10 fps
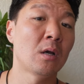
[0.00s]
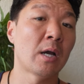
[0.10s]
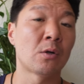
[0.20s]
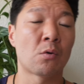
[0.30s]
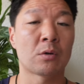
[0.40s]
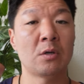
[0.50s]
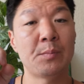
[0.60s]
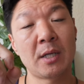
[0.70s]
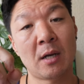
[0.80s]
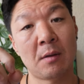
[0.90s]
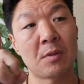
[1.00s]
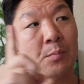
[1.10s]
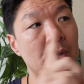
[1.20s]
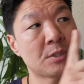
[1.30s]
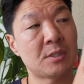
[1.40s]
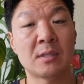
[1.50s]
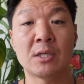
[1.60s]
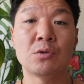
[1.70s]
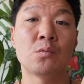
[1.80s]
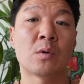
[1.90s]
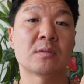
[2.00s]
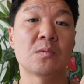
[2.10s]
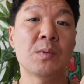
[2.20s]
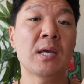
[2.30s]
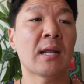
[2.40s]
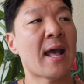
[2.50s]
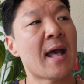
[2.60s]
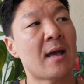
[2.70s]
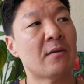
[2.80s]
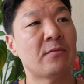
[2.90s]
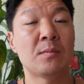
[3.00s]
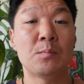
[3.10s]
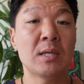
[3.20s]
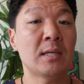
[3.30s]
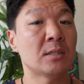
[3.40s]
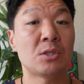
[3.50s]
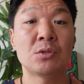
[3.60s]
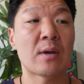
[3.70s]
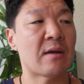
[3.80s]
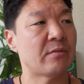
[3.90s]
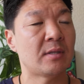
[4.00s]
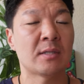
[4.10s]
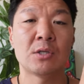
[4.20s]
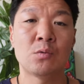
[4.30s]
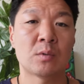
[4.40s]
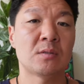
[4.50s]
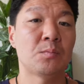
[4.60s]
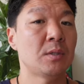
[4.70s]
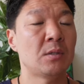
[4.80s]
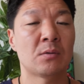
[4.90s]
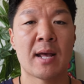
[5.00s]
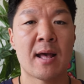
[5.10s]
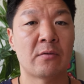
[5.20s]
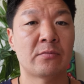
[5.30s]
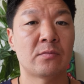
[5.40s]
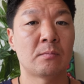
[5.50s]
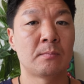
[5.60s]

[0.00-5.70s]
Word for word: in order to become the person that you want to be and have and be and do everything that you want to be, do, and have?